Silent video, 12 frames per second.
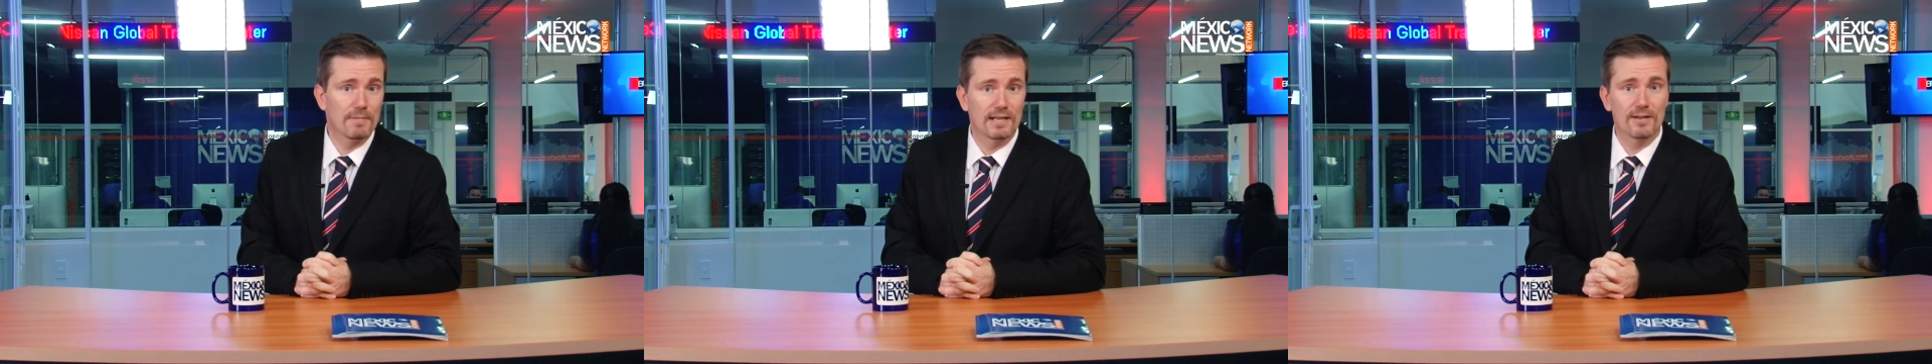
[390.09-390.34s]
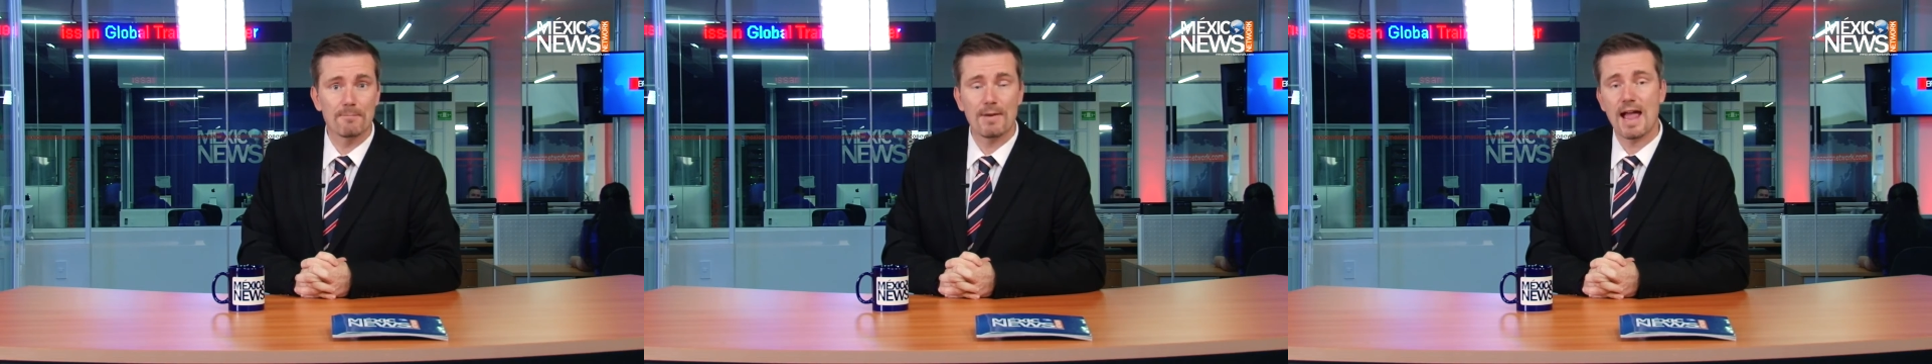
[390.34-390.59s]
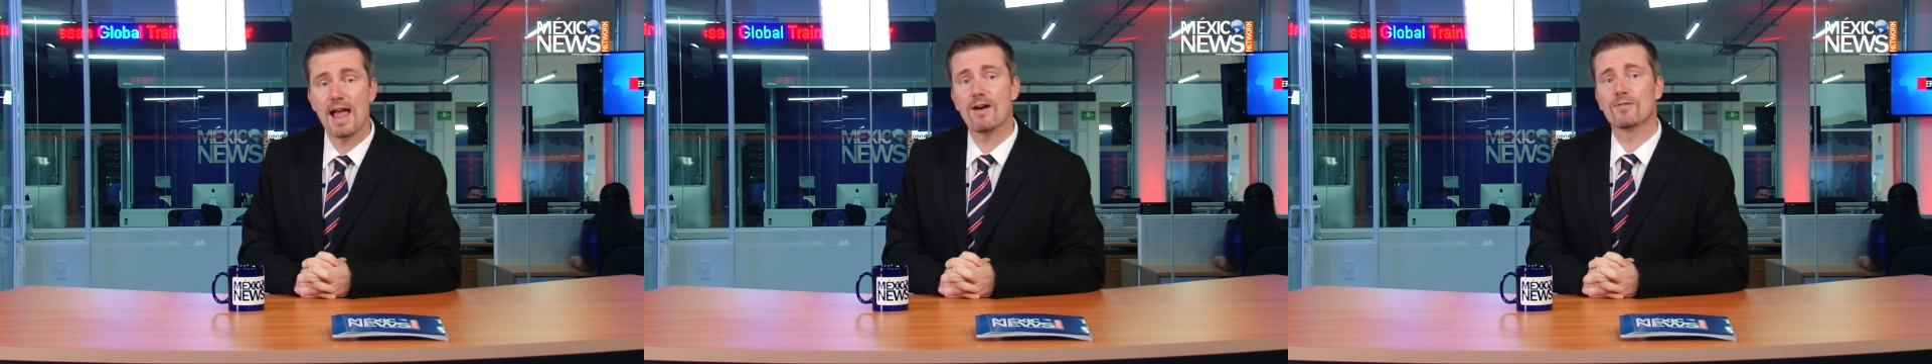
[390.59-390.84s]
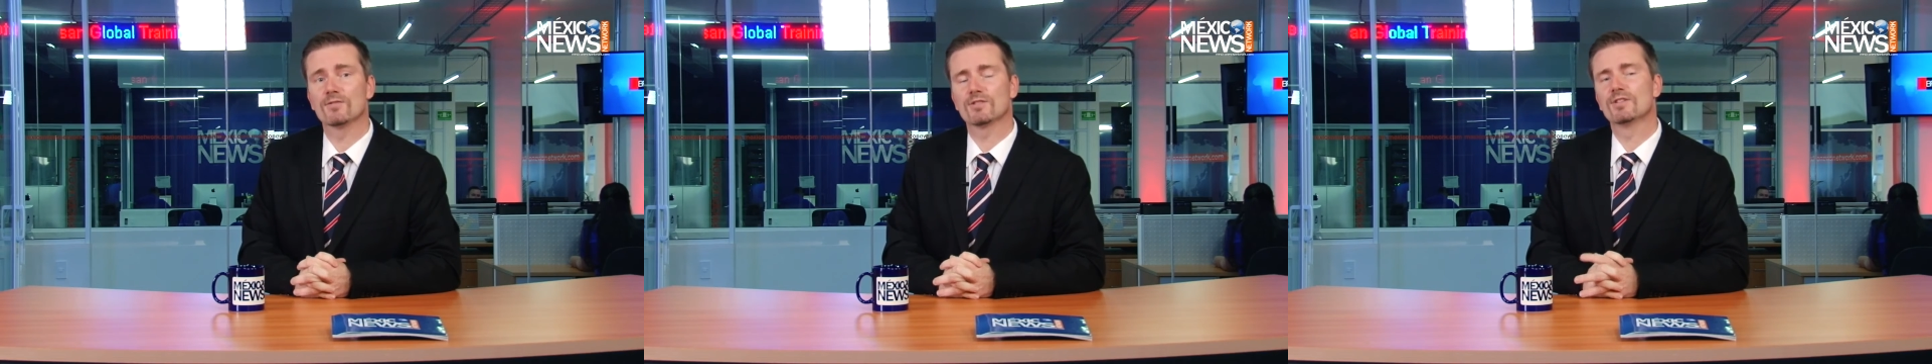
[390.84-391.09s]
million.
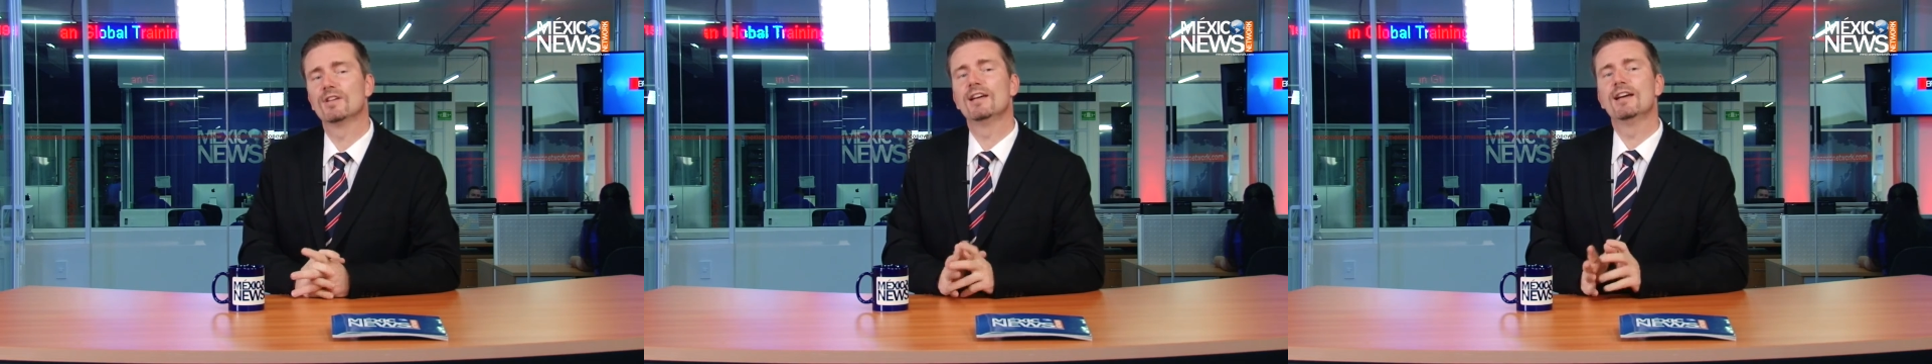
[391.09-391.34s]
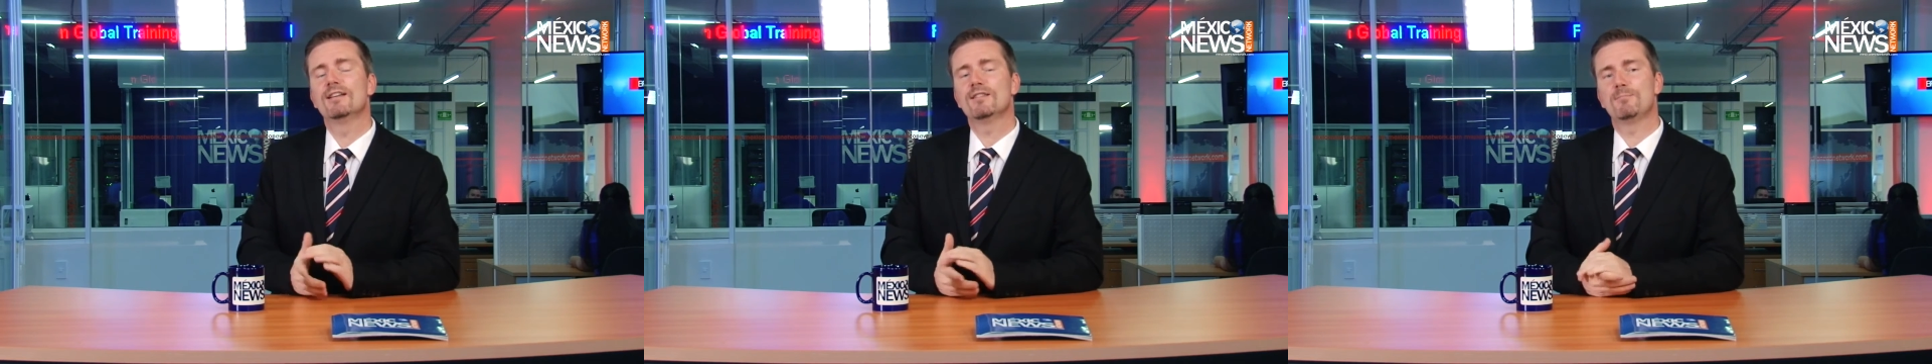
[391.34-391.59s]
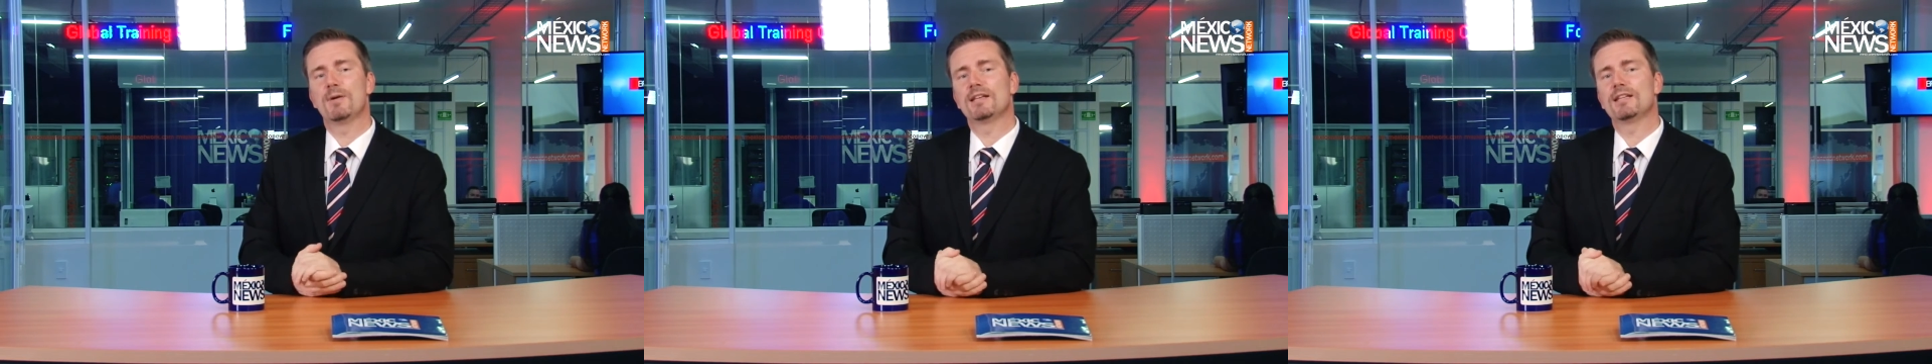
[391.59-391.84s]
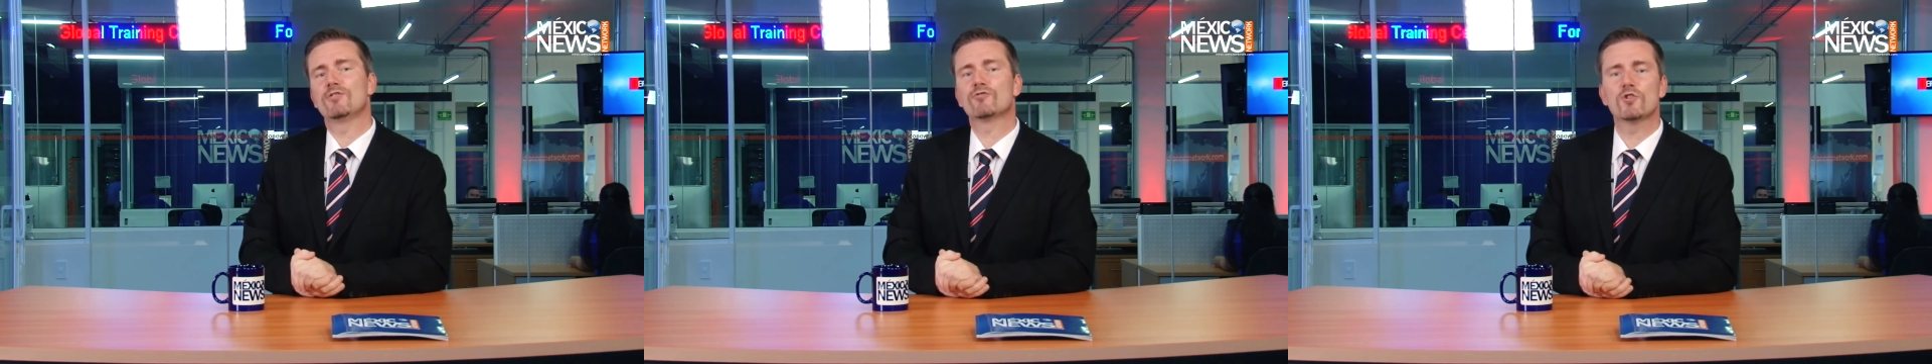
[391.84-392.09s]
The
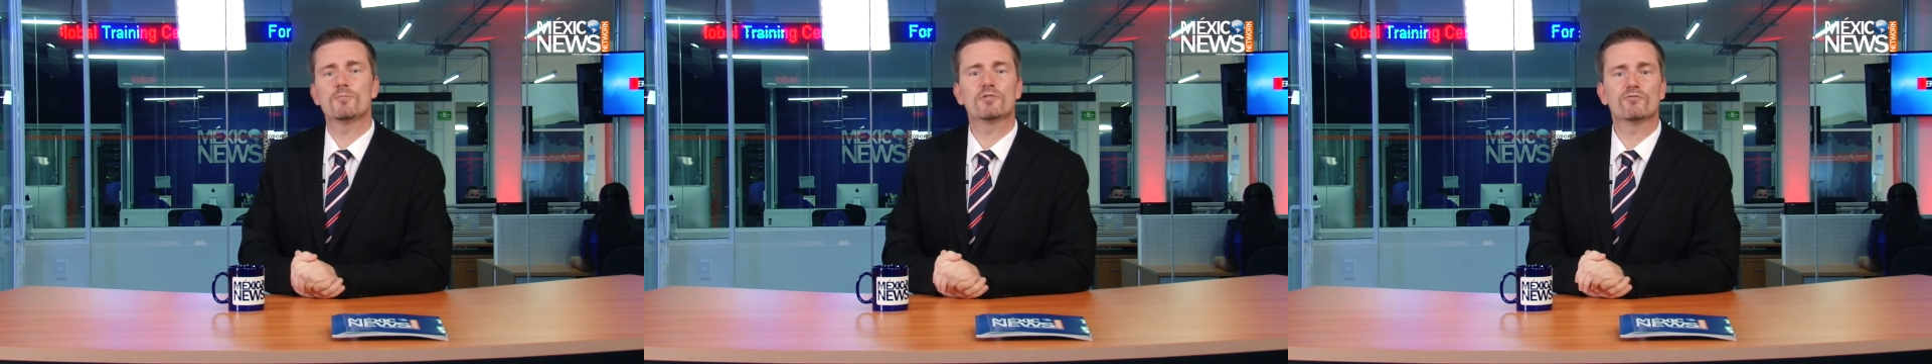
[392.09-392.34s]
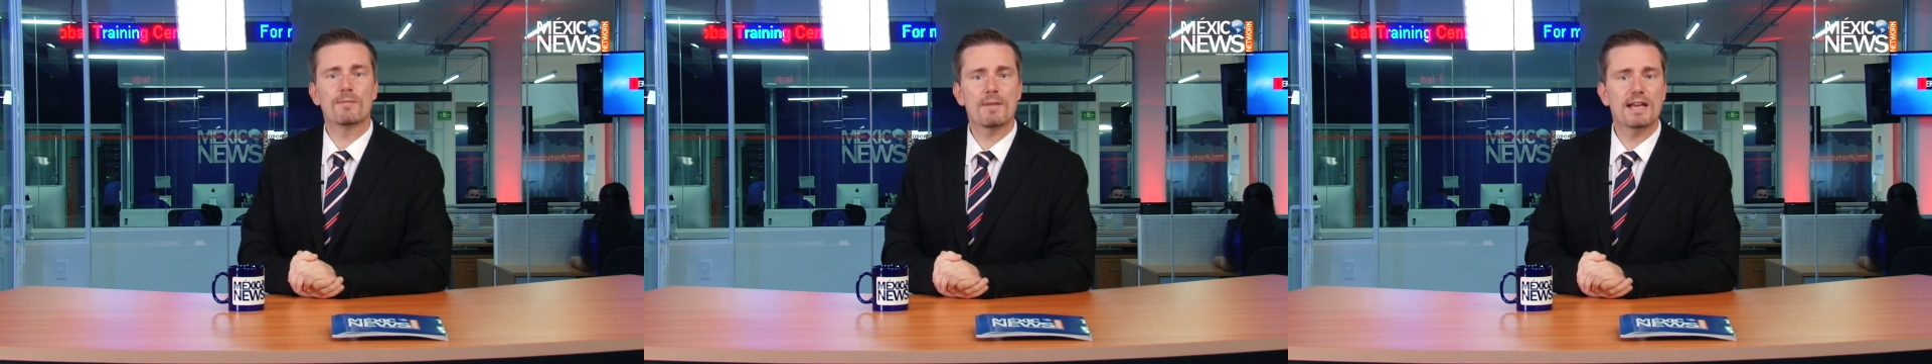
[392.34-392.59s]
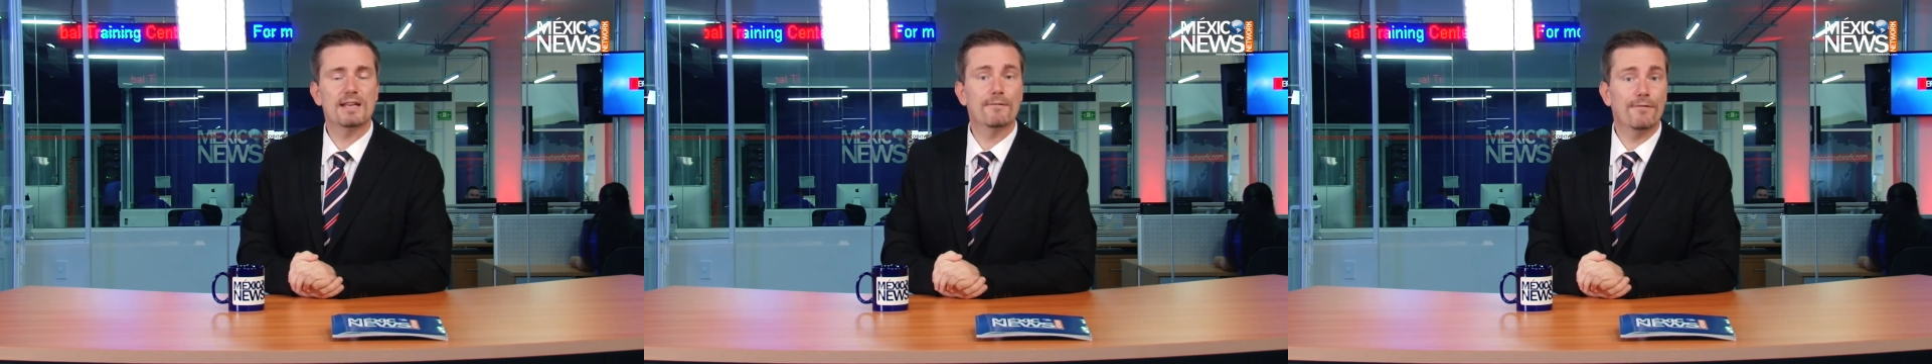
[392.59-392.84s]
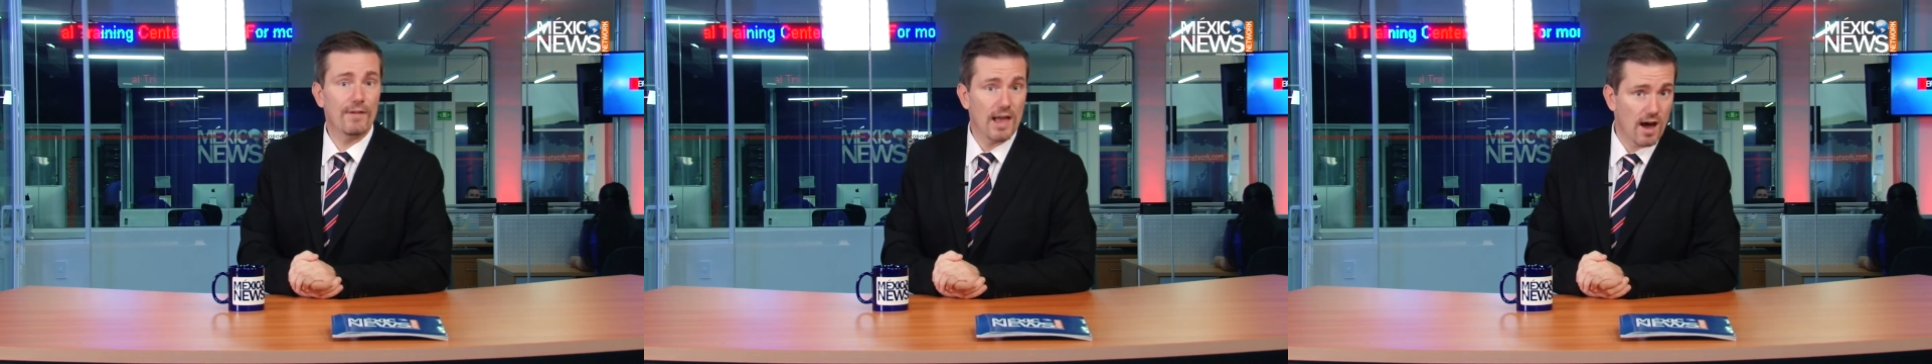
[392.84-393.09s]
bidding groups remain in
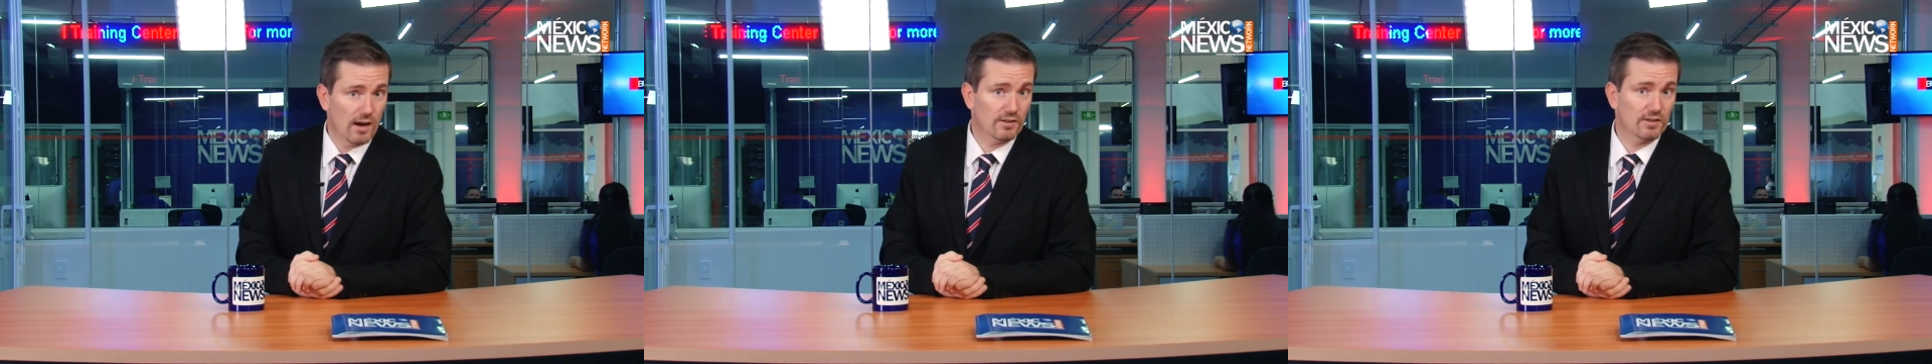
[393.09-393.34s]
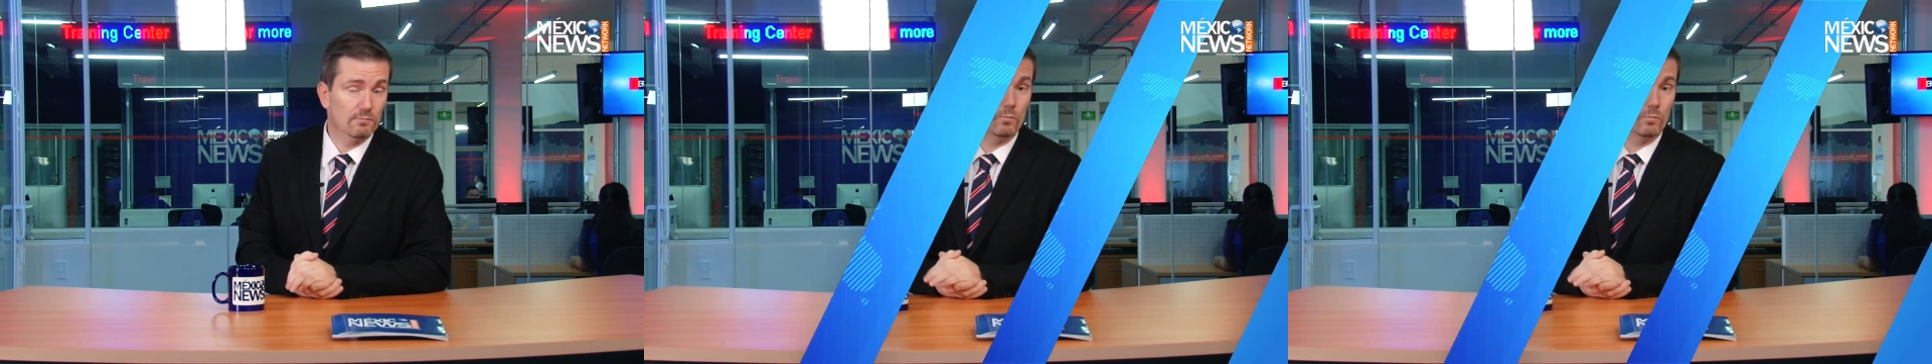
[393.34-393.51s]
flux,